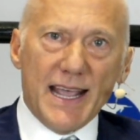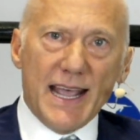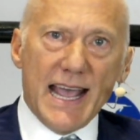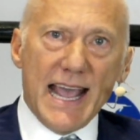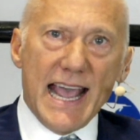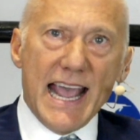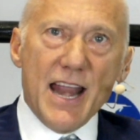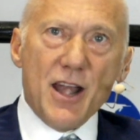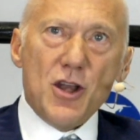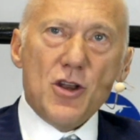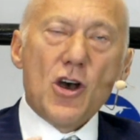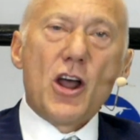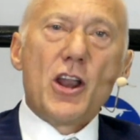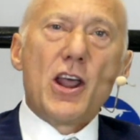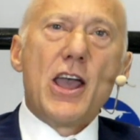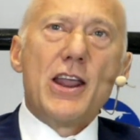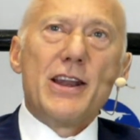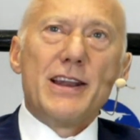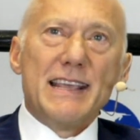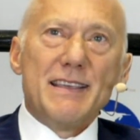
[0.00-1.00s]
And not
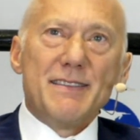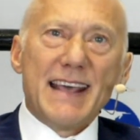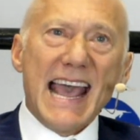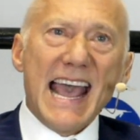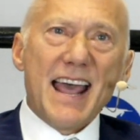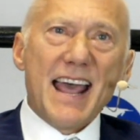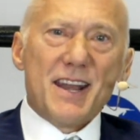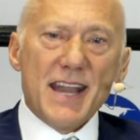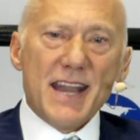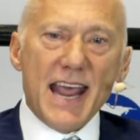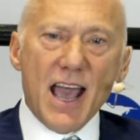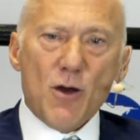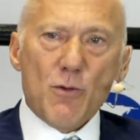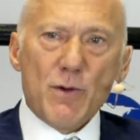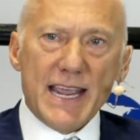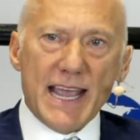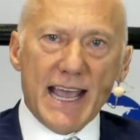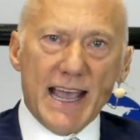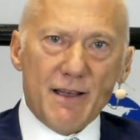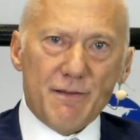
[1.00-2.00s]
only that, now we
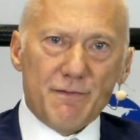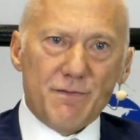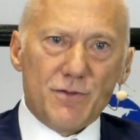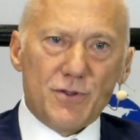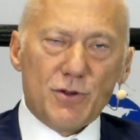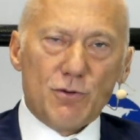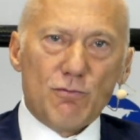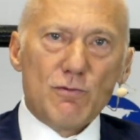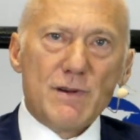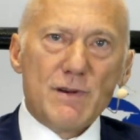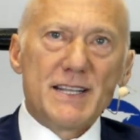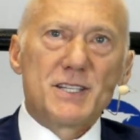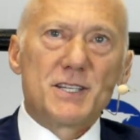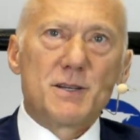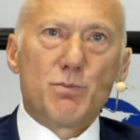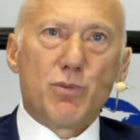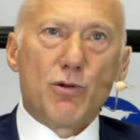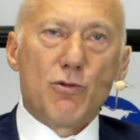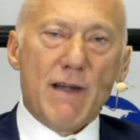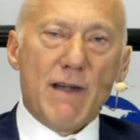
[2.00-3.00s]
have the risk
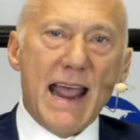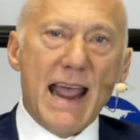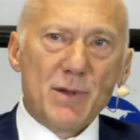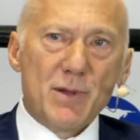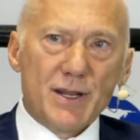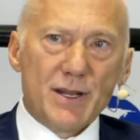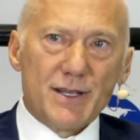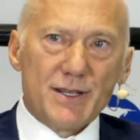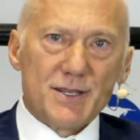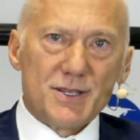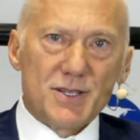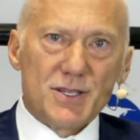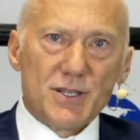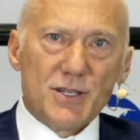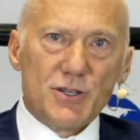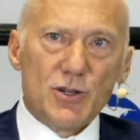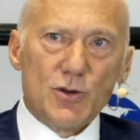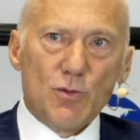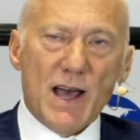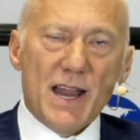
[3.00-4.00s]
parameters
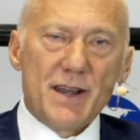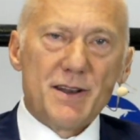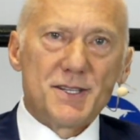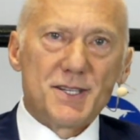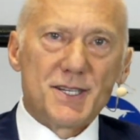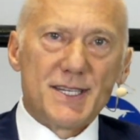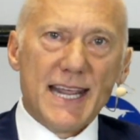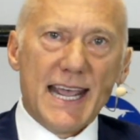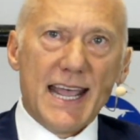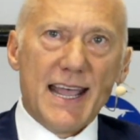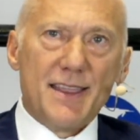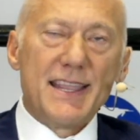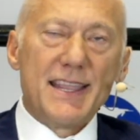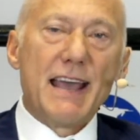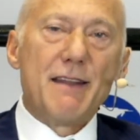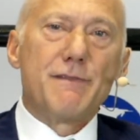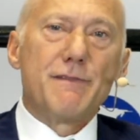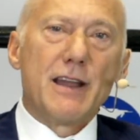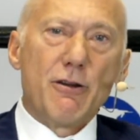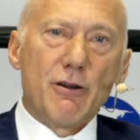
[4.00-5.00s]
to understand that
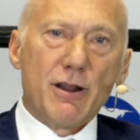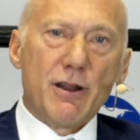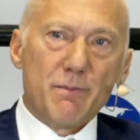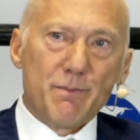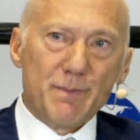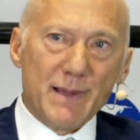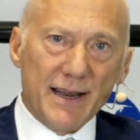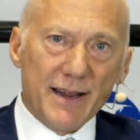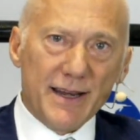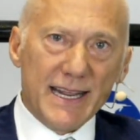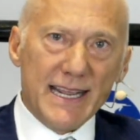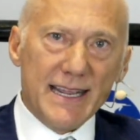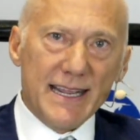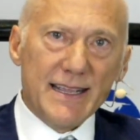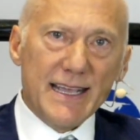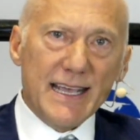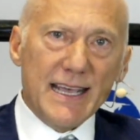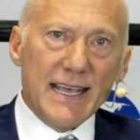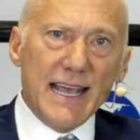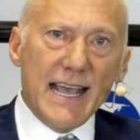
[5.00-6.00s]
variability.
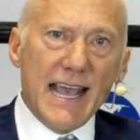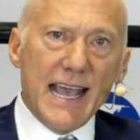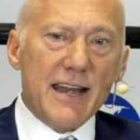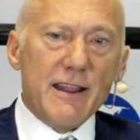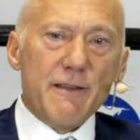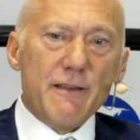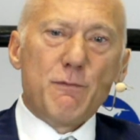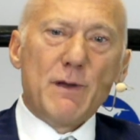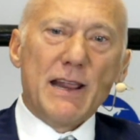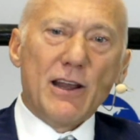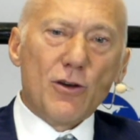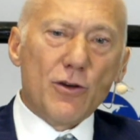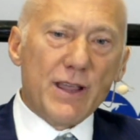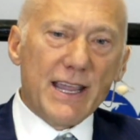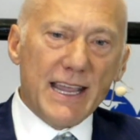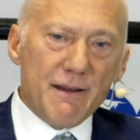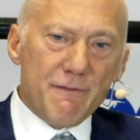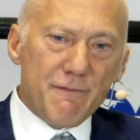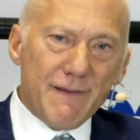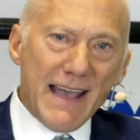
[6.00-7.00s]
And if we're looking
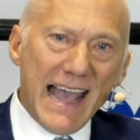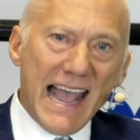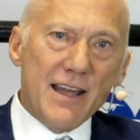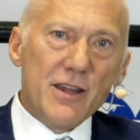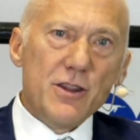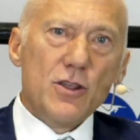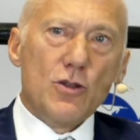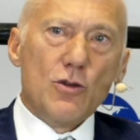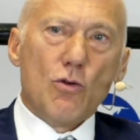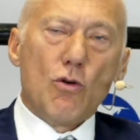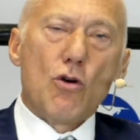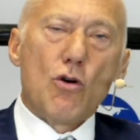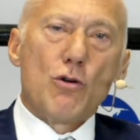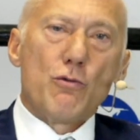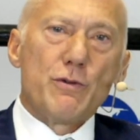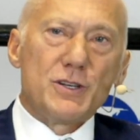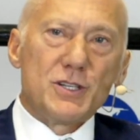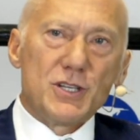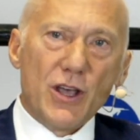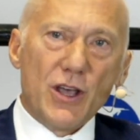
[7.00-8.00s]
at value or
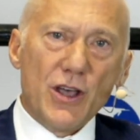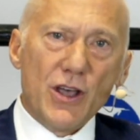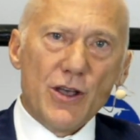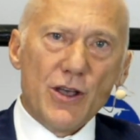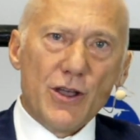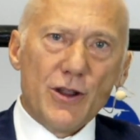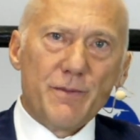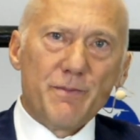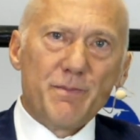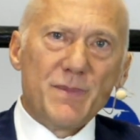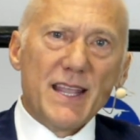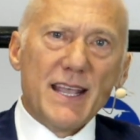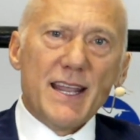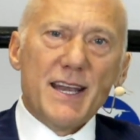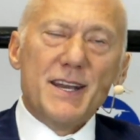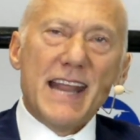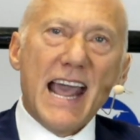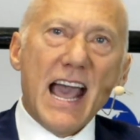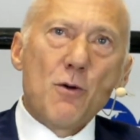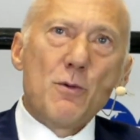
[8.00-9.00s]
return,
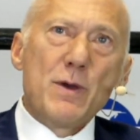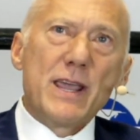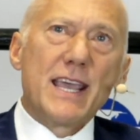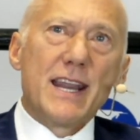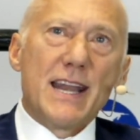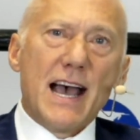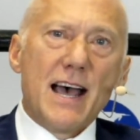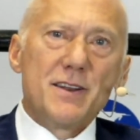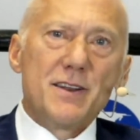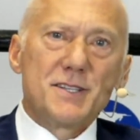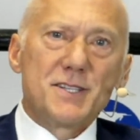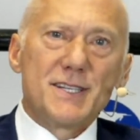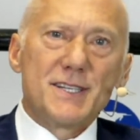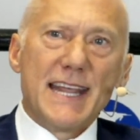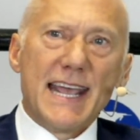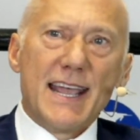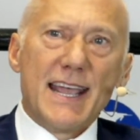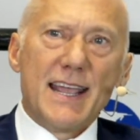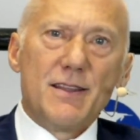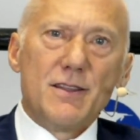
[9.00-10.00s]
now we can
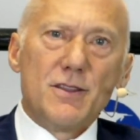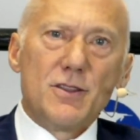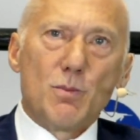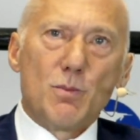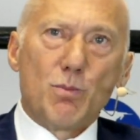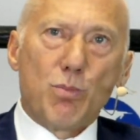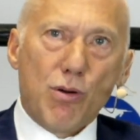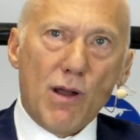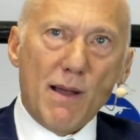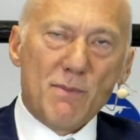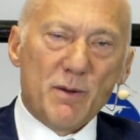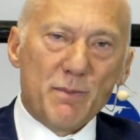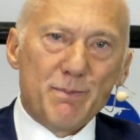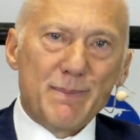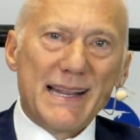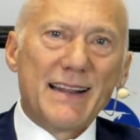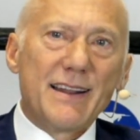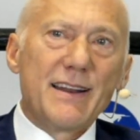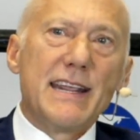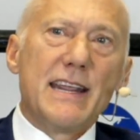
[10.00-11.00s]
understand the
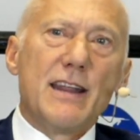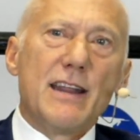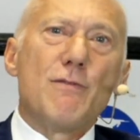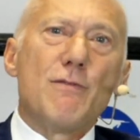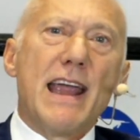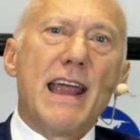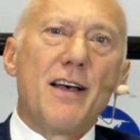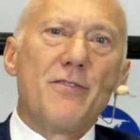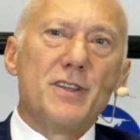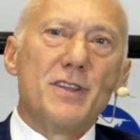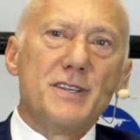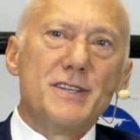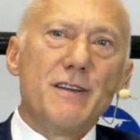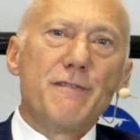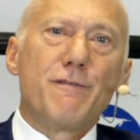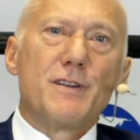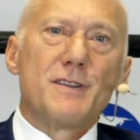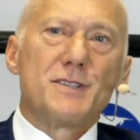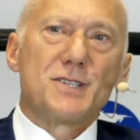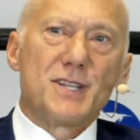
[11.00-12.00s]
probability around the
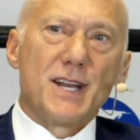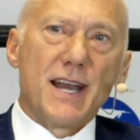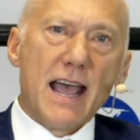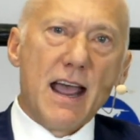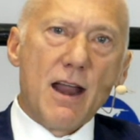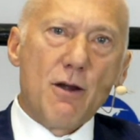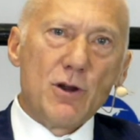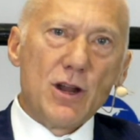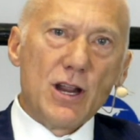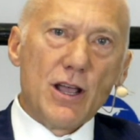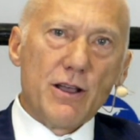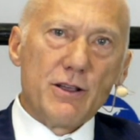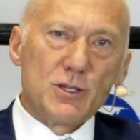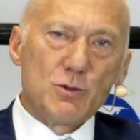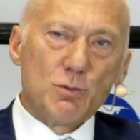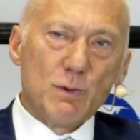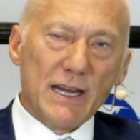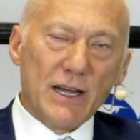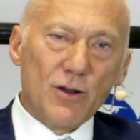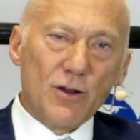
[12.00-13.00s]
different scenarios
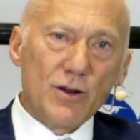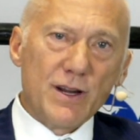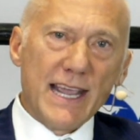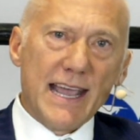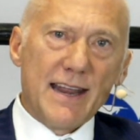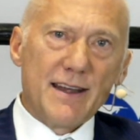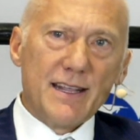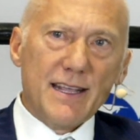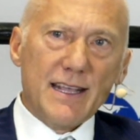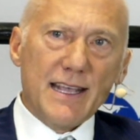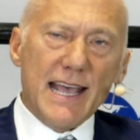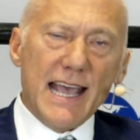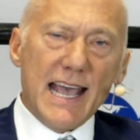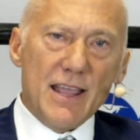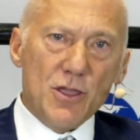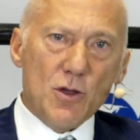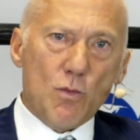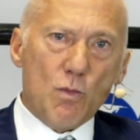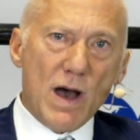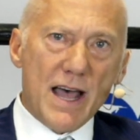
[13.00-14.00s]
we look at and the
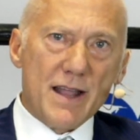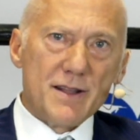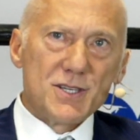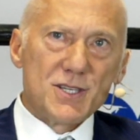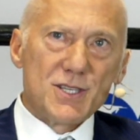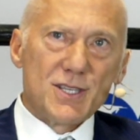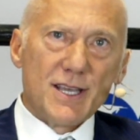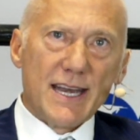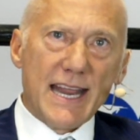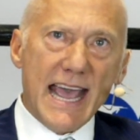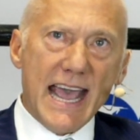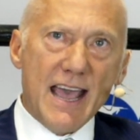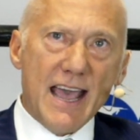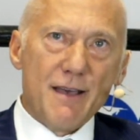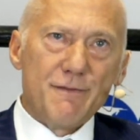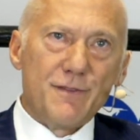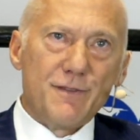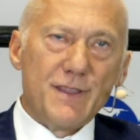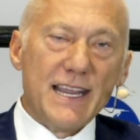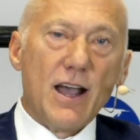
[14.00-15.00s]
ones that have
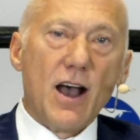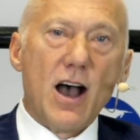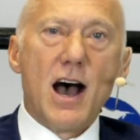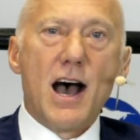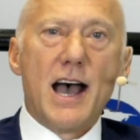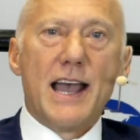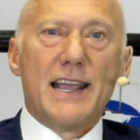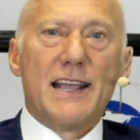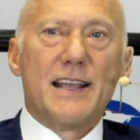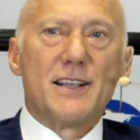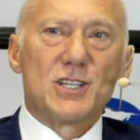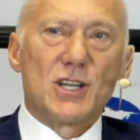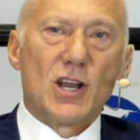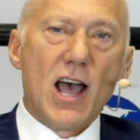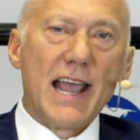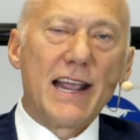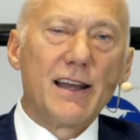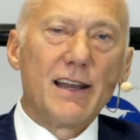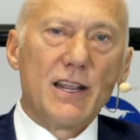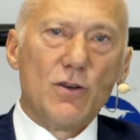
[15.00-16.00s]
the highest
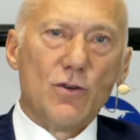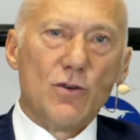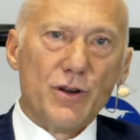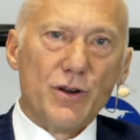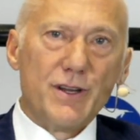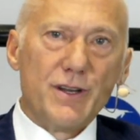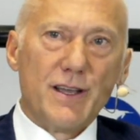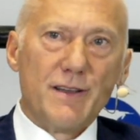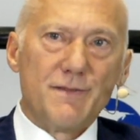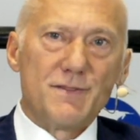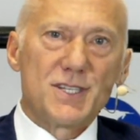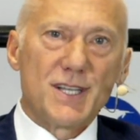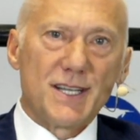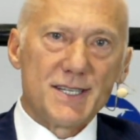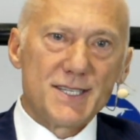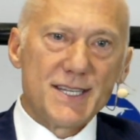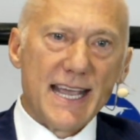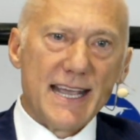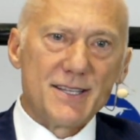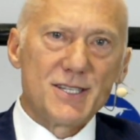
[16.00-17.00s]
likelihood of
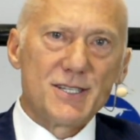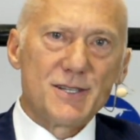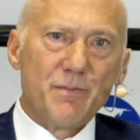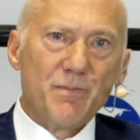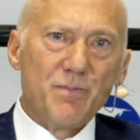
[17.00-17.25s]
success.